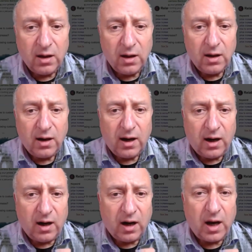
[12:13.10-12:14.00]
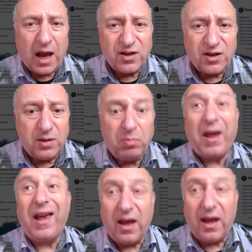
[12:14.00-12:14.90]
Uh, I actually pay,
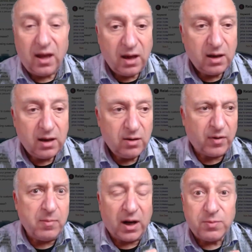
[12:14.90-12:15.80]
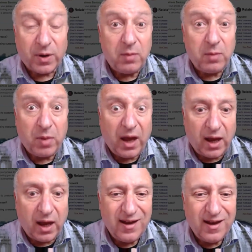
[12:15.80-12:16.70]
not very much, but I pay
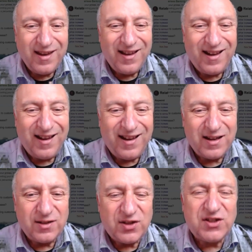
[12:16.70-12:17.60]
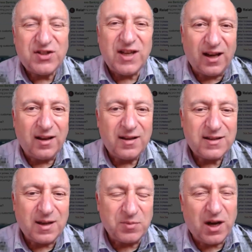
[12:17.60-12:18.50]
uh, to sing
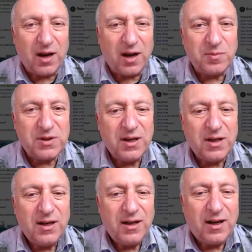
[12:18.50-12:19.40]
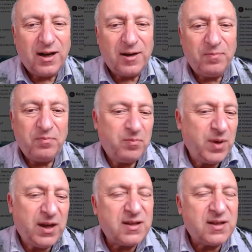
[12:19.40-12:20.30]
sometimes um, because
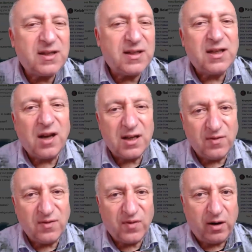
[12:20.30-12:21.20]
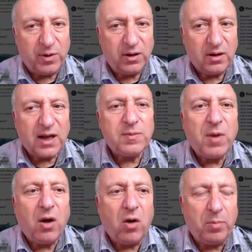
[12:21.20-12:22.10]
it's a nice environment. That's my
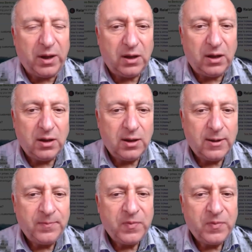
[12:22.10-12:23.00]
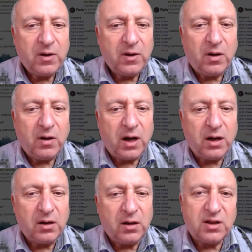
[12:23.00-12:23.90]
hobby, right? Guitar
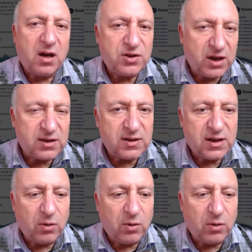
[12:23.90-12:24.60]
strings and so on.